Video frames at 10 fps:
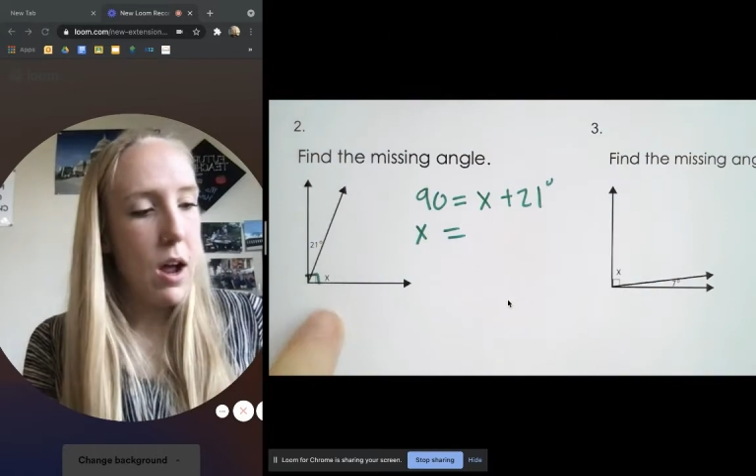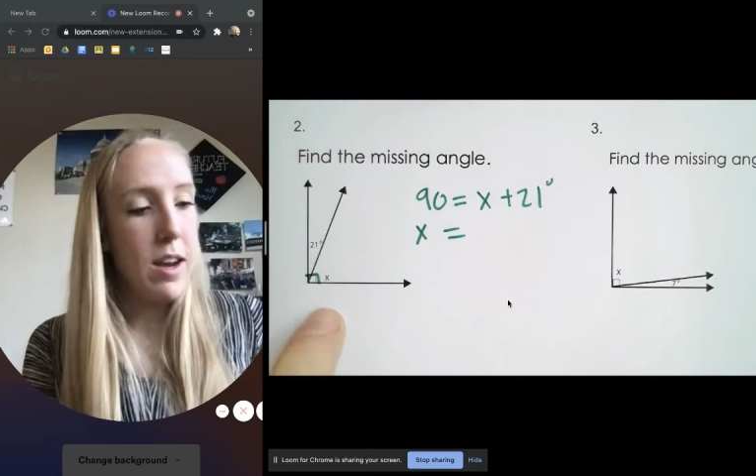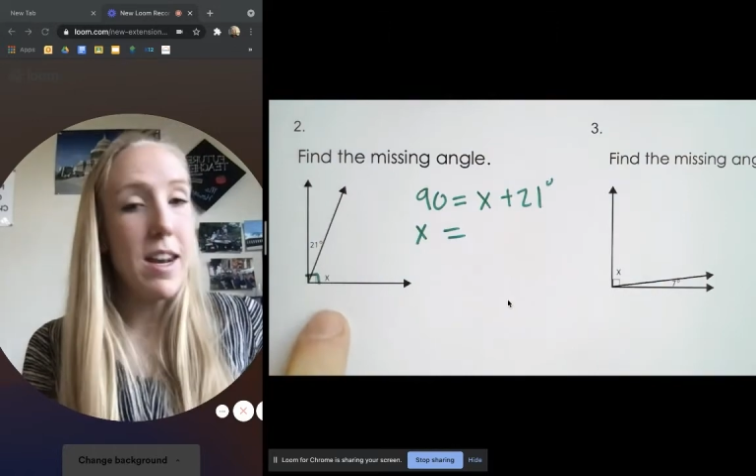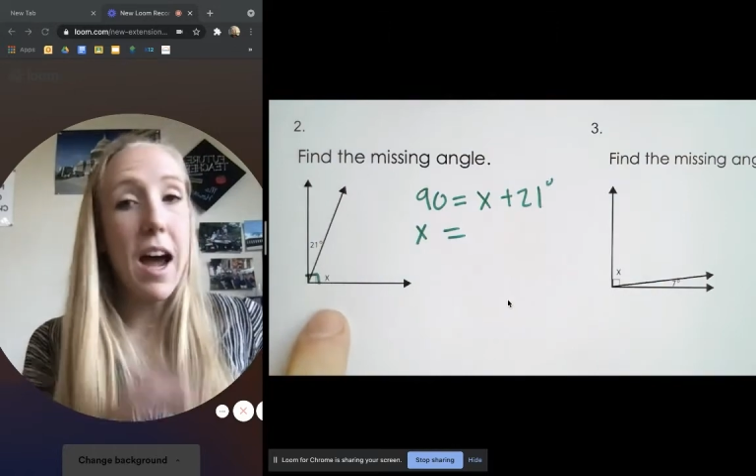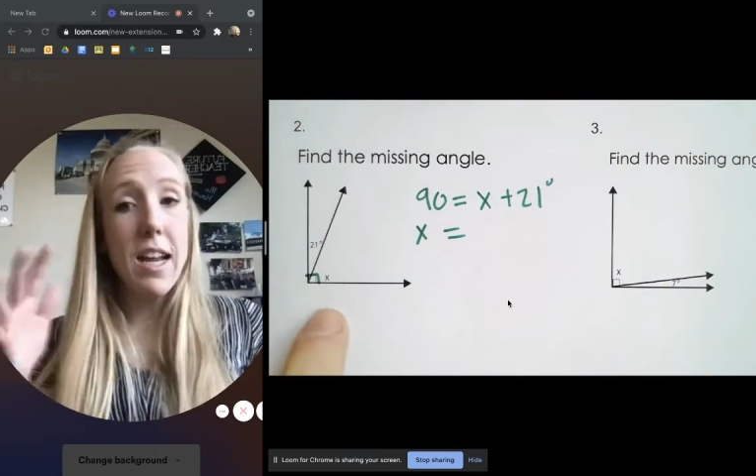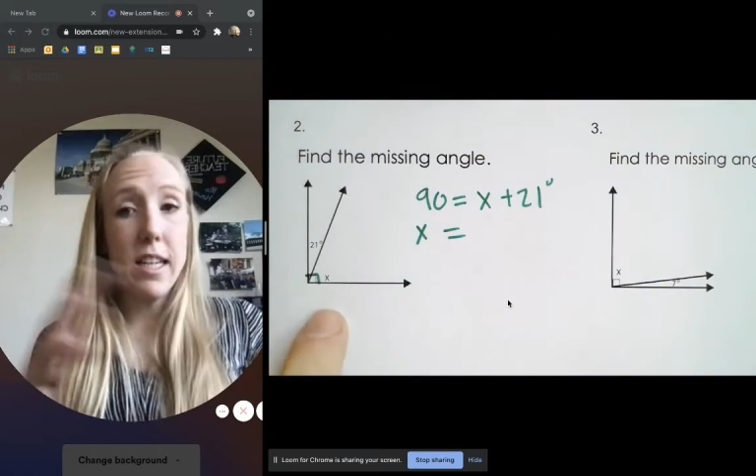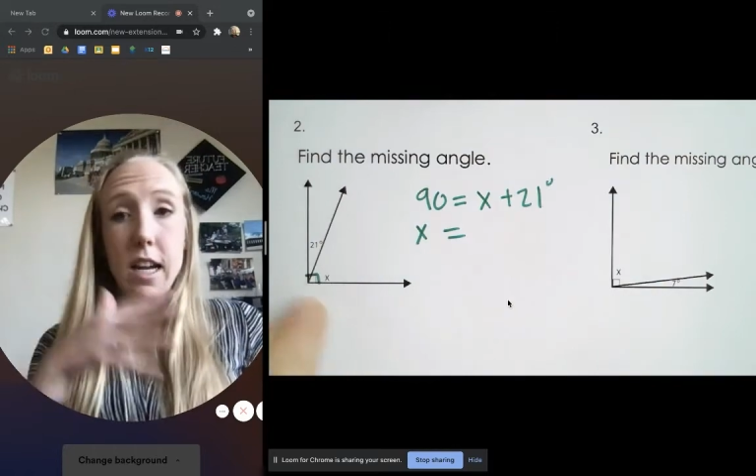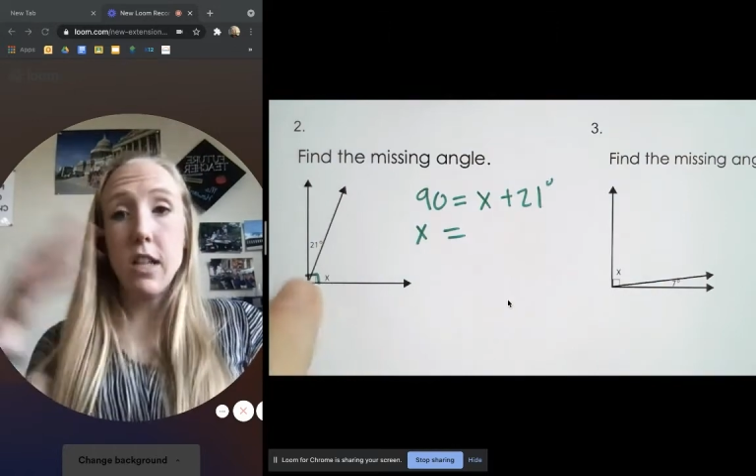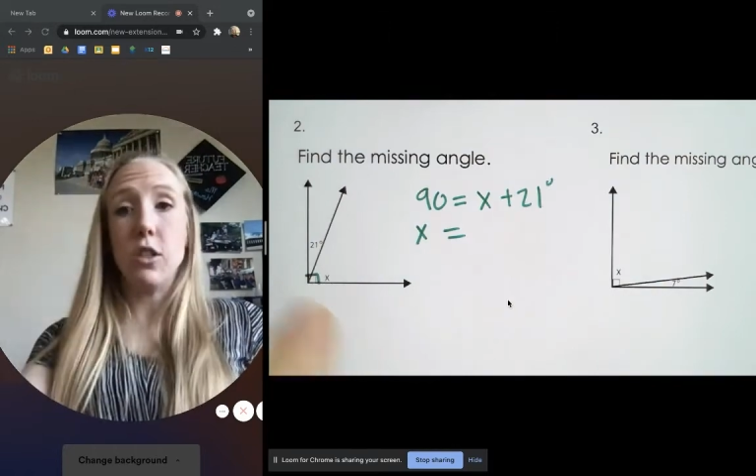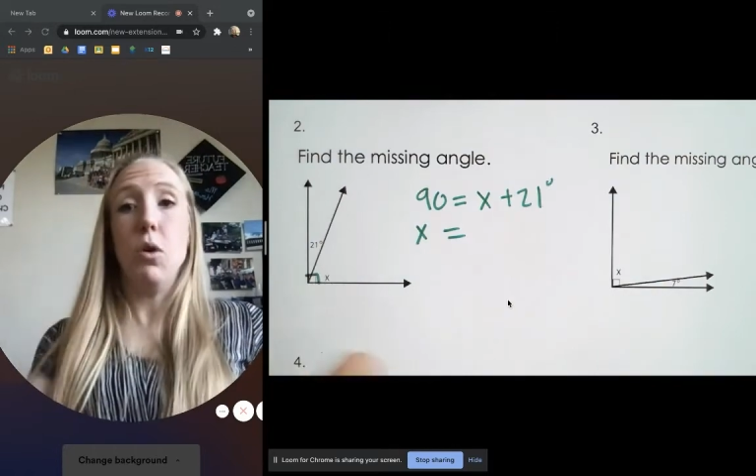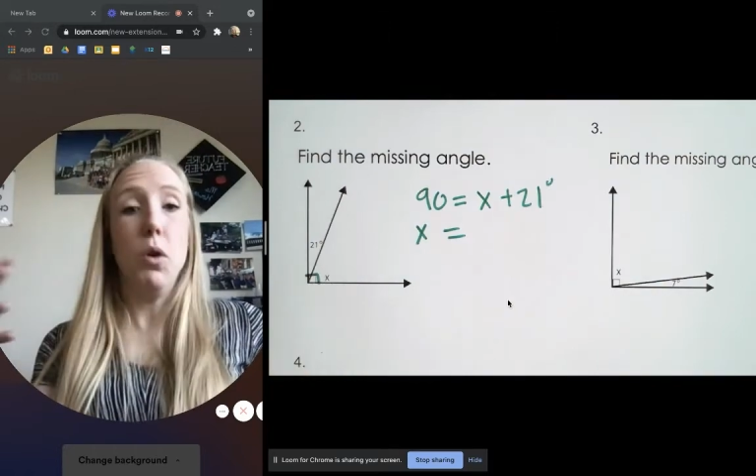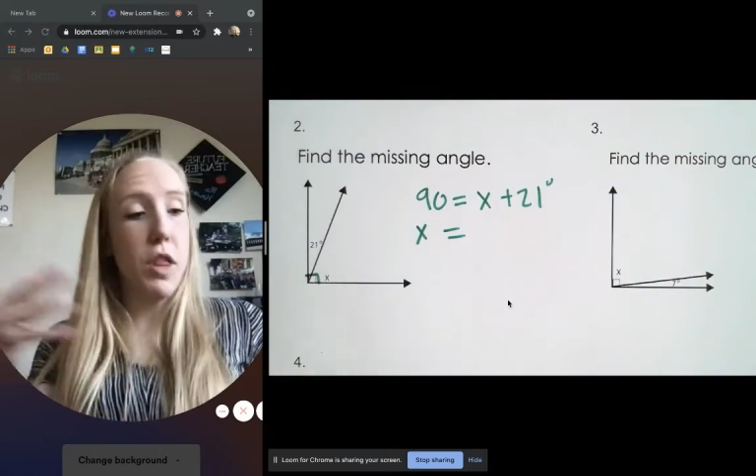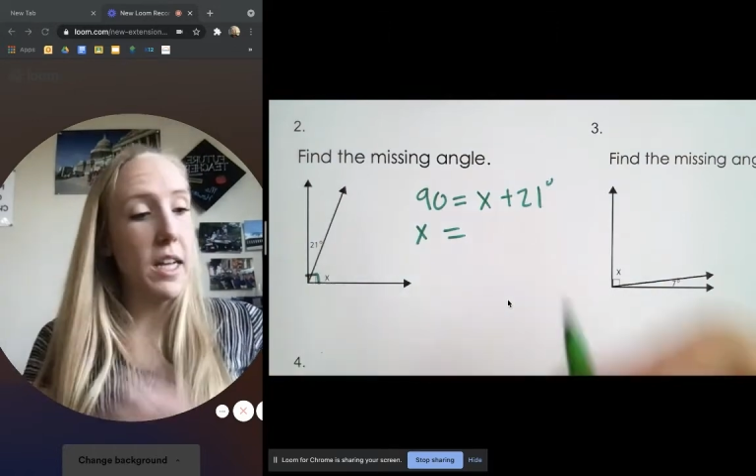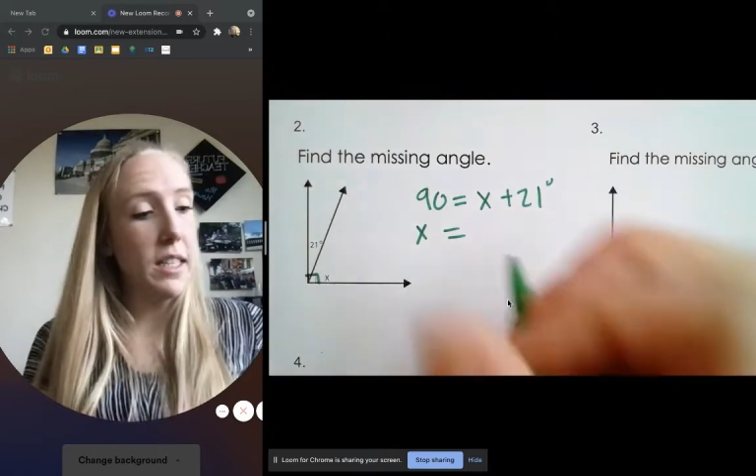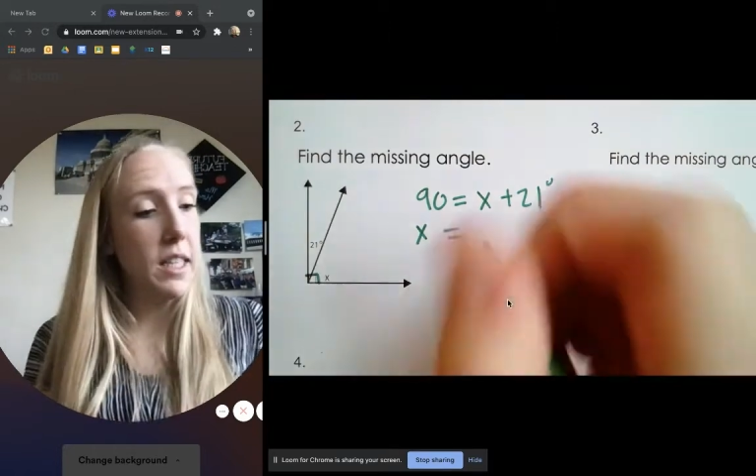90, because the whole
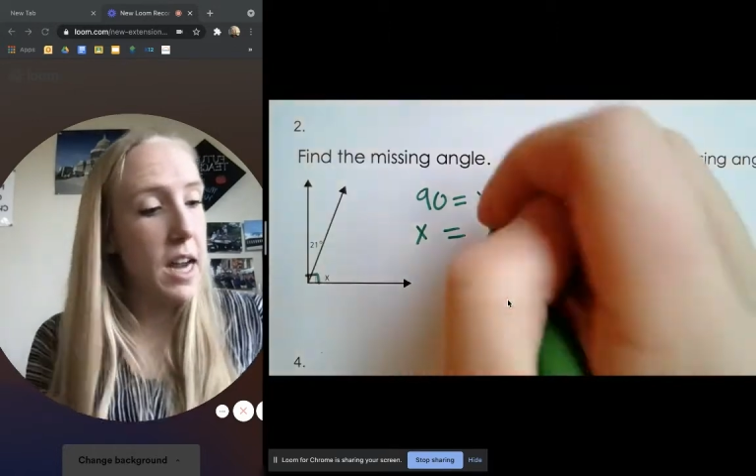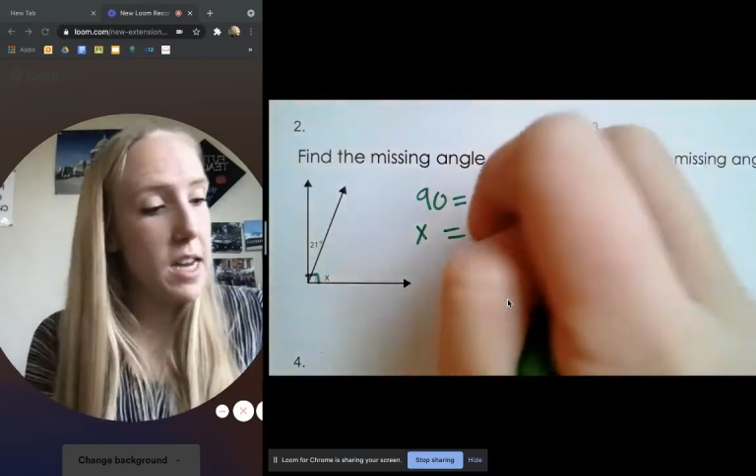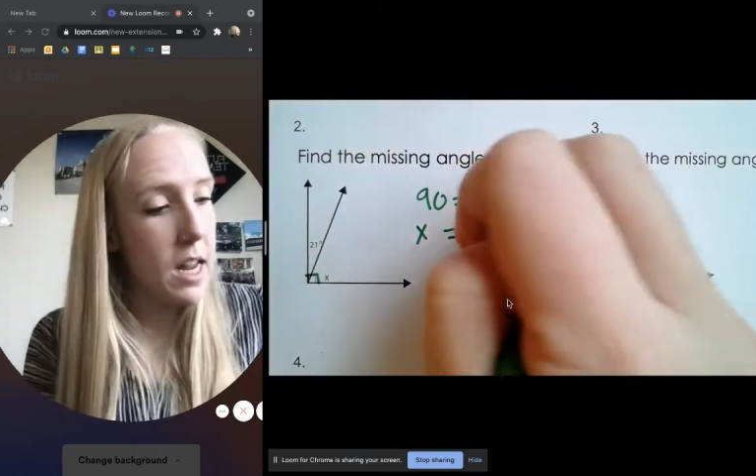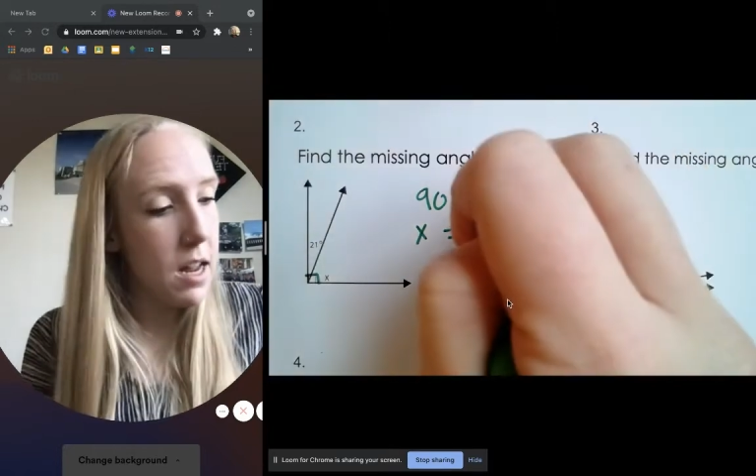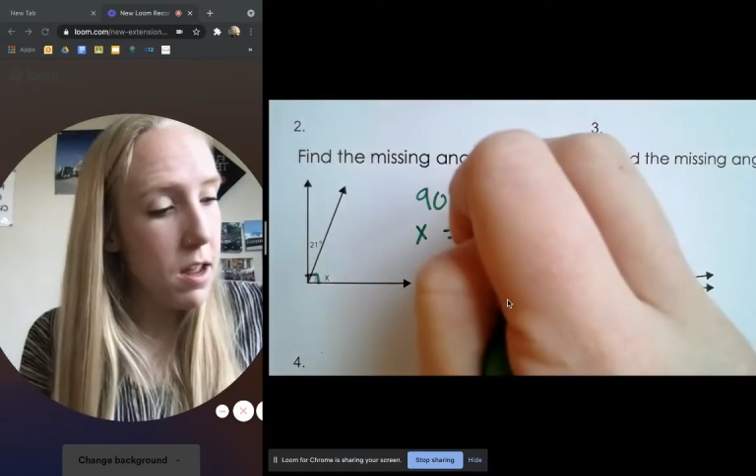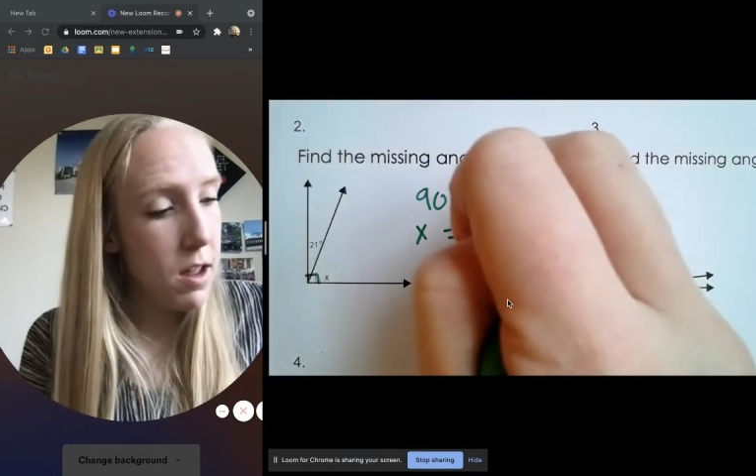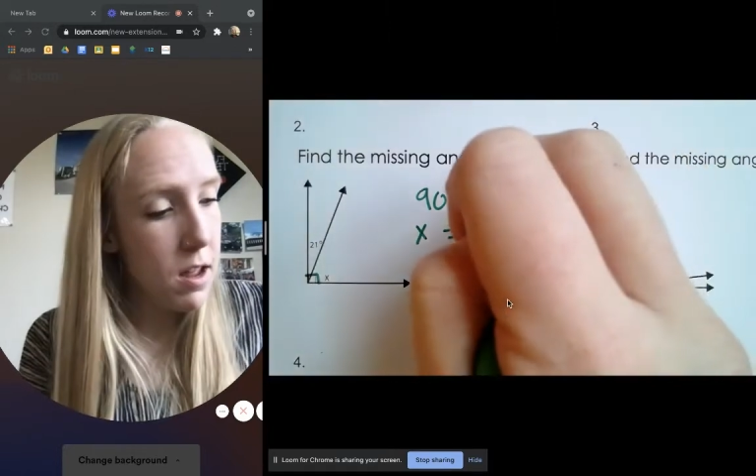thing is 90,